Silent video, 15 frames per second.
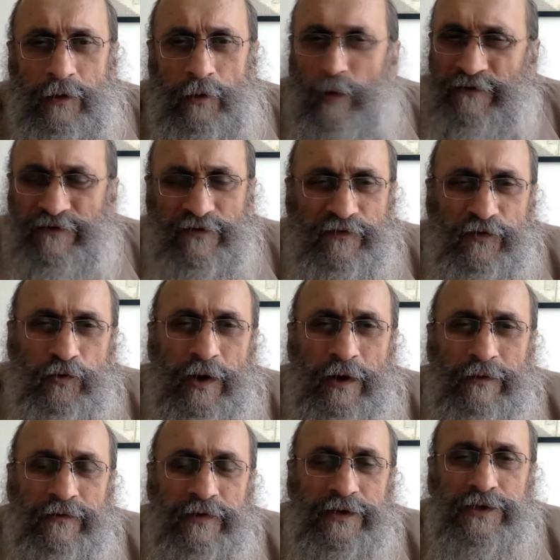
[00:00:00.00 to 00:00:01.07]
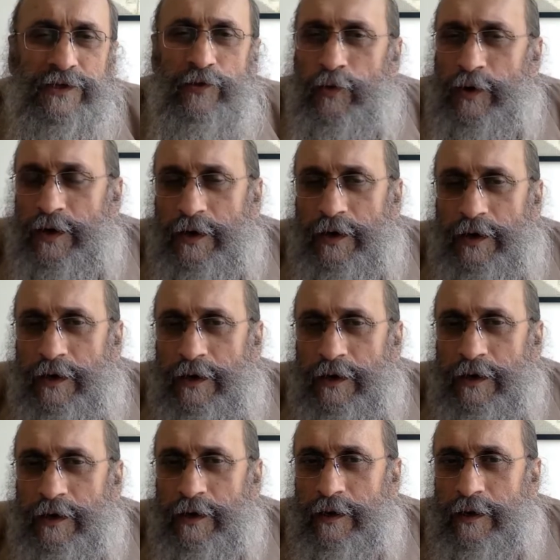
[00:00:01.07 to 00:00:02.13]
one of the few countries in the world
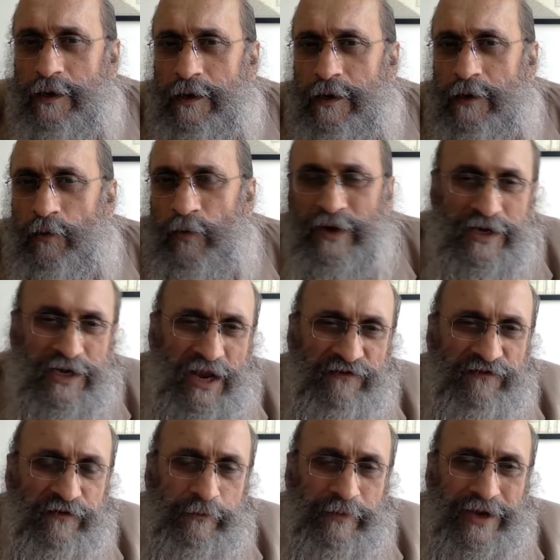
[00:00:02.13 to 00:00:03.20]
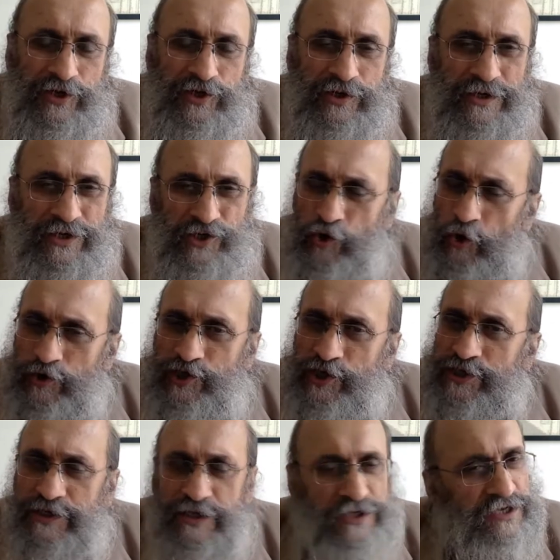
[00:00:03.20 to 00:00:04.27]
where defamation is not
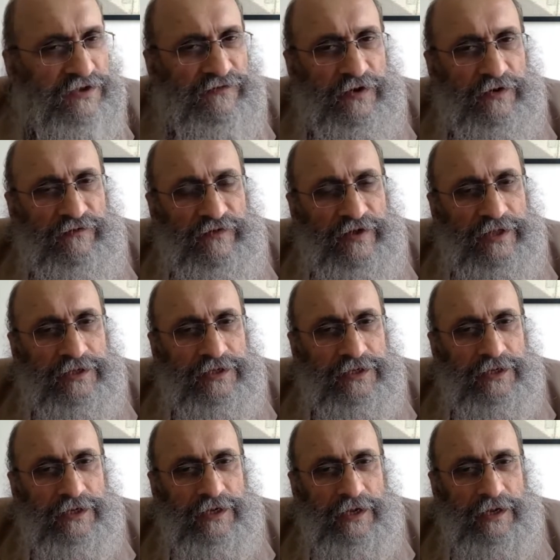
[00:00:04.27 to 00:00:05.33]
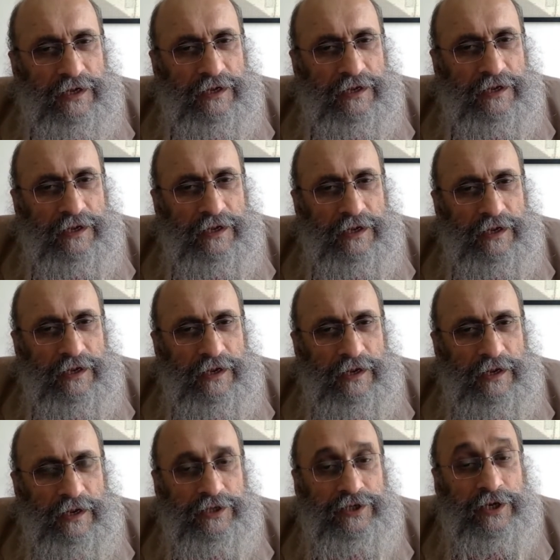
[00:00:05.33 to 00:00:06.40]
just a civil offense,
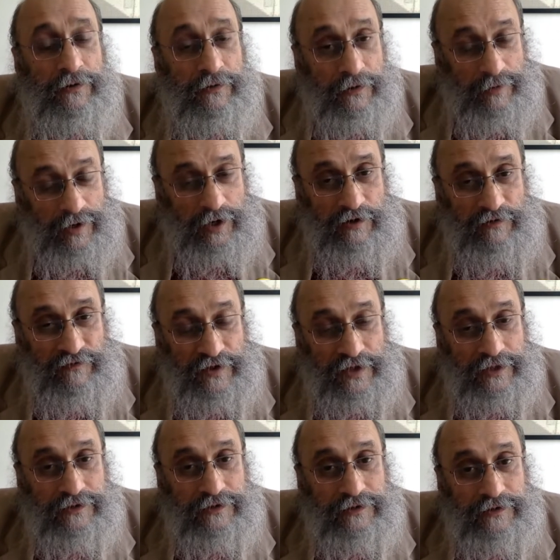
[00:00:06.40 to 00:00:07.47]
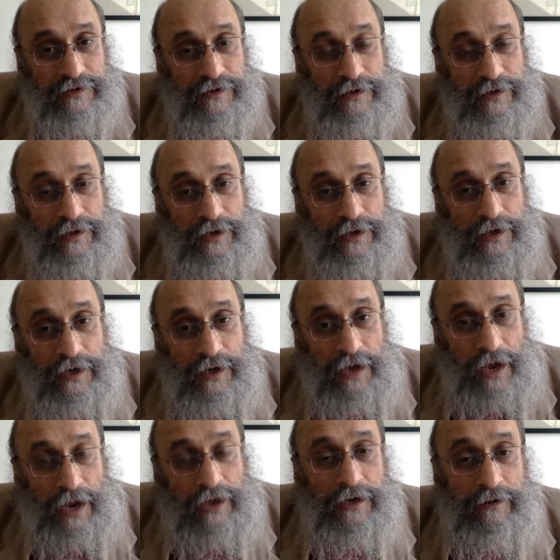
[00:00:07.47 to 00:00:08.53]
it's a criminal offense?
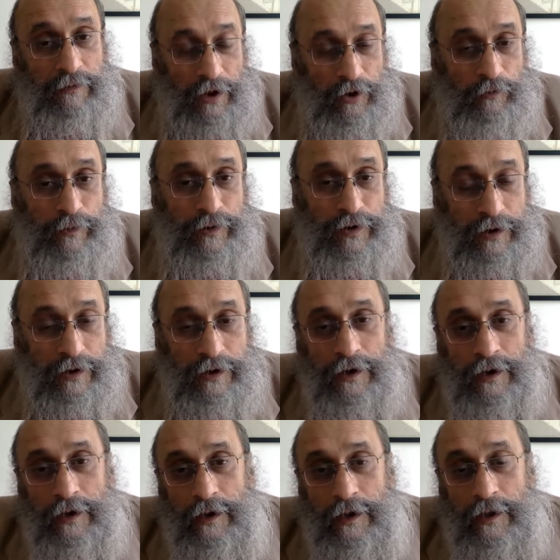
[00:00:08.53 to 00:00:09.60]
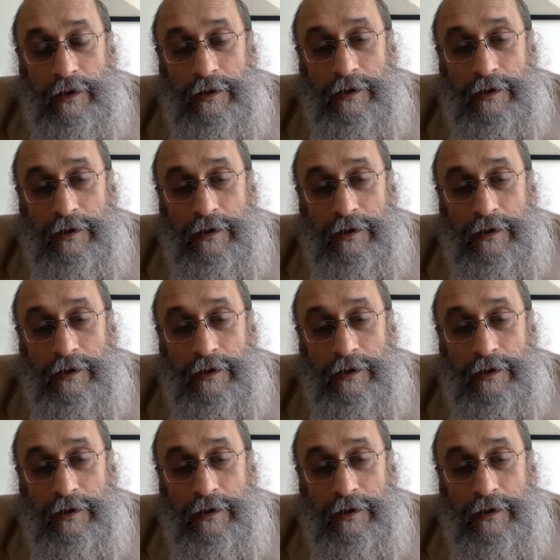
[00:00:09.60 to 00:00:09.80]
And in my opinion,